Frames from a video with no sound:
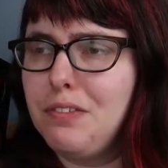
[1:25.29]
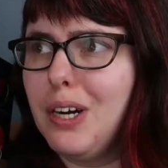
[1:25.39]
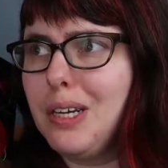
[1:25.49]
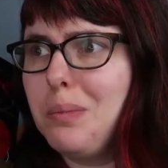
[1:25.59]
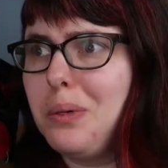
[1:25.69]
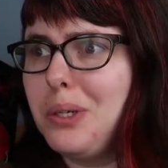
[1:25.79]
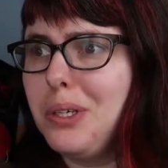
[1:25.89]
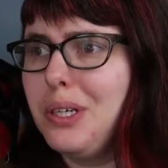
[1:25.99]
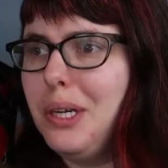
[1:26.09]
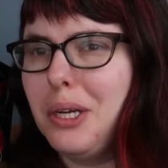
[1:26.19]
Far
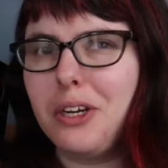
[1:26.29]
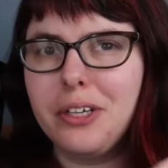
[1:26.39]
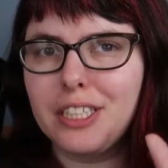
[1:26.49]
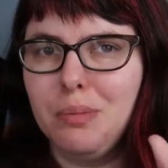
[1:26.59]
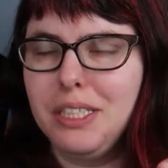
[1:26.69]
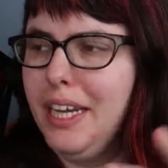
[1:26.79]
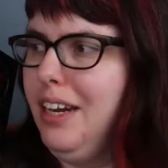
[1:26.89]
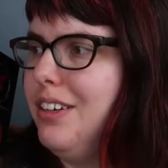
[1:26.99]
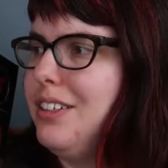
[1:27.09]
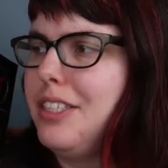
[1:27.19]
more Christmas Carol,